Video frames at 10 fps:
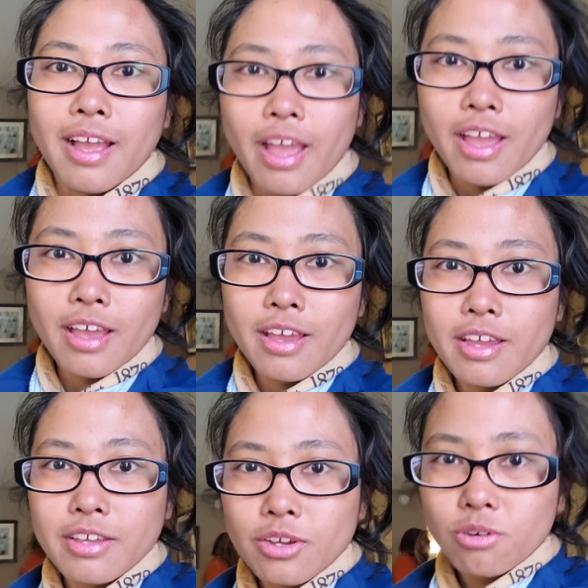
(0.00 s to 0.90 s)

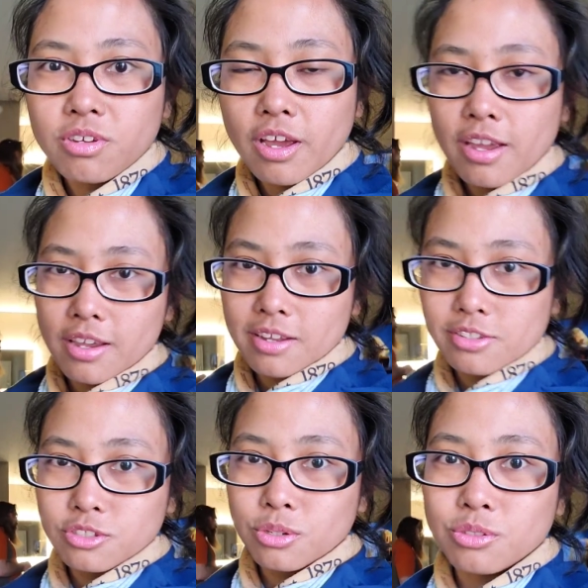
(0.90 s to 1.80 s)
Hey,
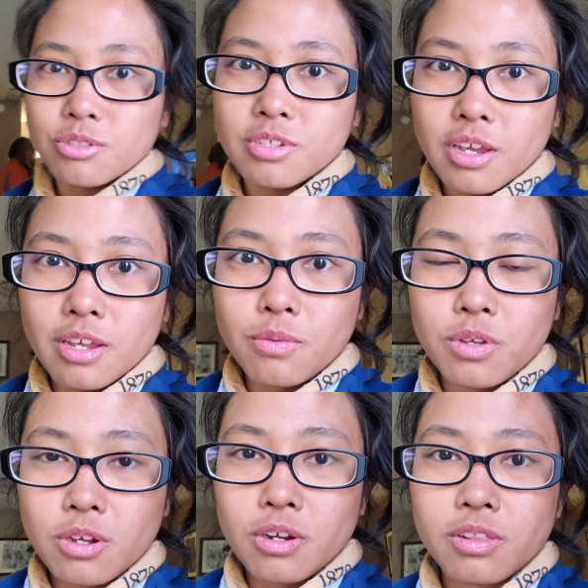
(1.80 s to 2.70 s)
okay, so today
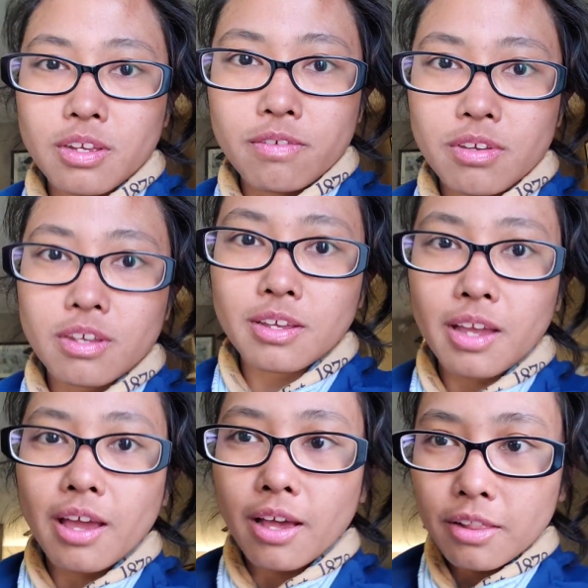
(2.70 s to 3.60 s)
we are leaving
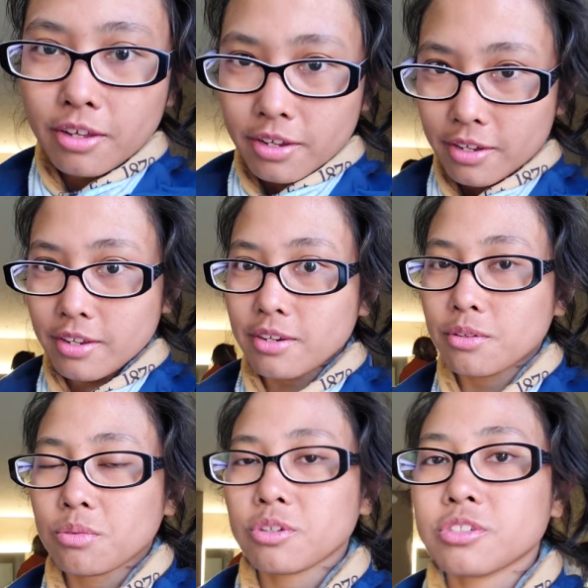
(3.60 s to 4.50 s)

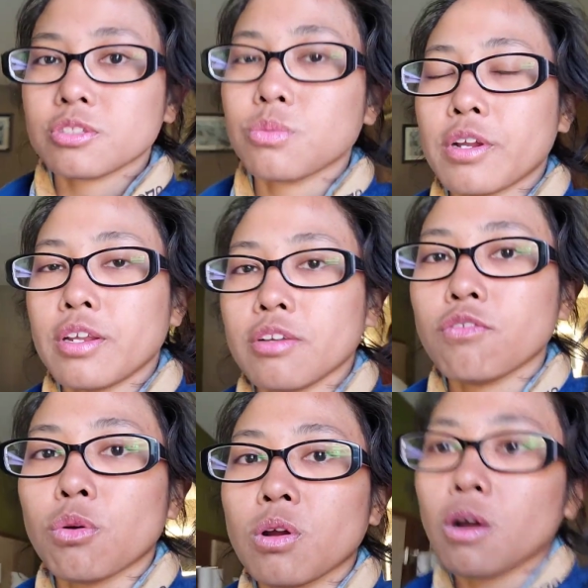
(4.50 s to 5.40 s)
Helen. We're just waiting
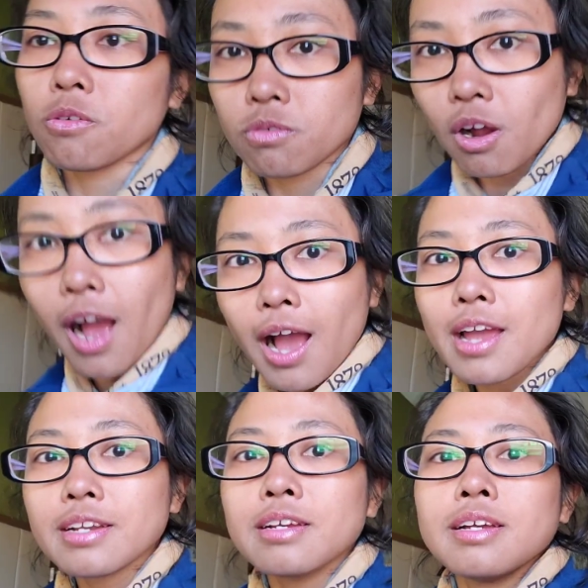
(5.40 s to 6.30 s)
for our
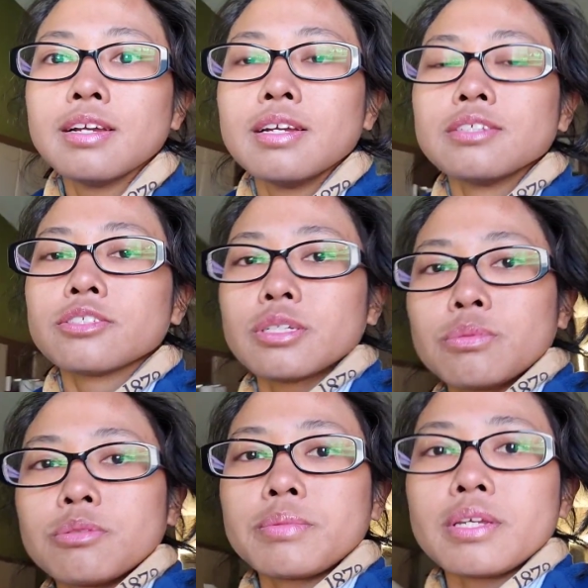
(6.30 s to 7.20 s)
ride. She
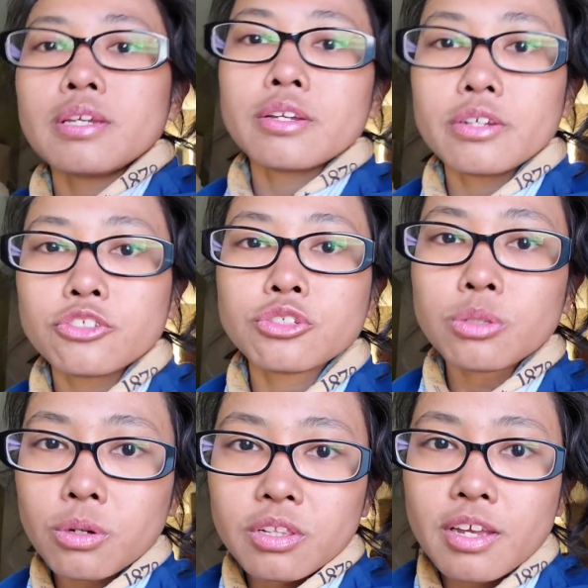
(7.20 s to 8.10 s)
will be here
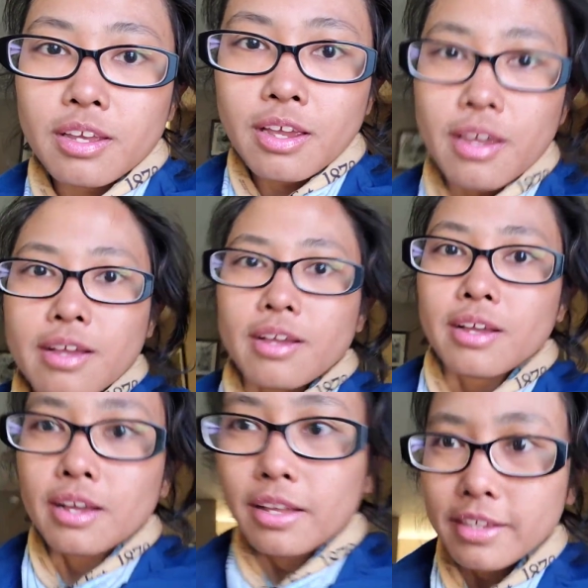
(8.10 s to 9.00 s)
shortly.
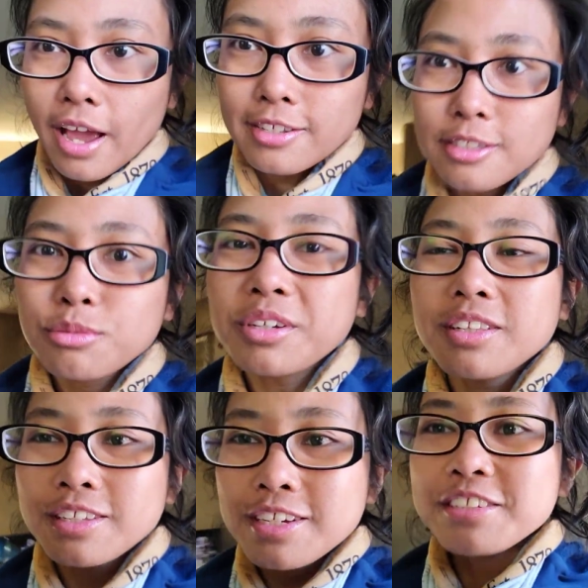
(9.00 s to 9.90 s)
Yes, we
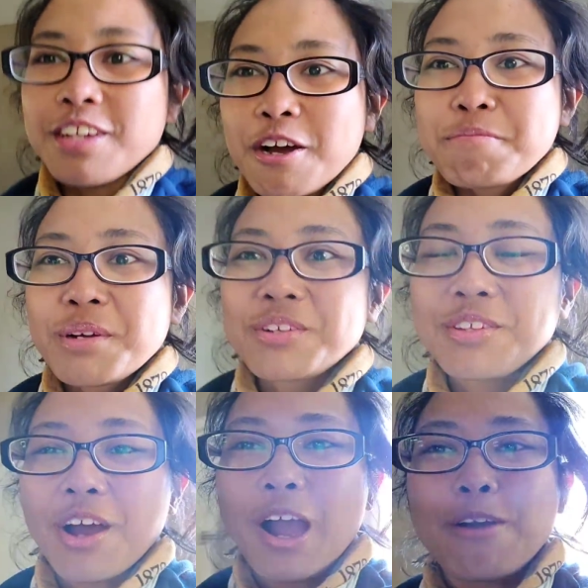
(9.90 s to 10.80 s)
cleaned up
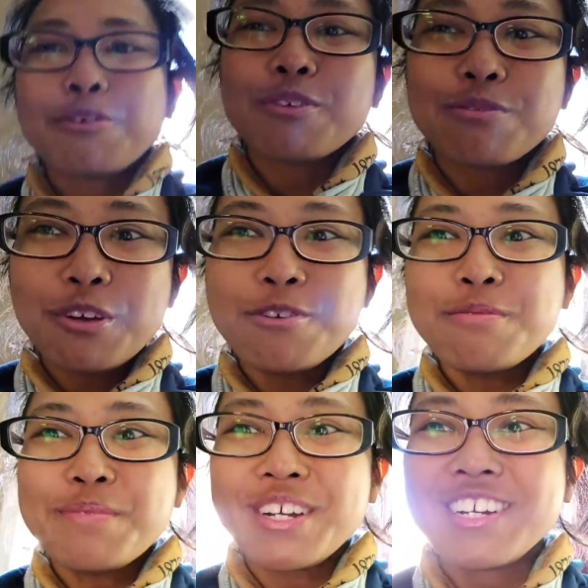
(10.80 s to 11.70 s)
our
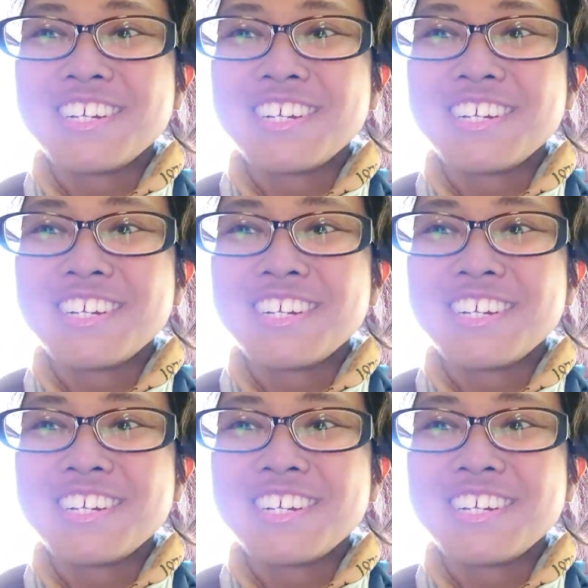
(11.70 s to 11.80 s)
room.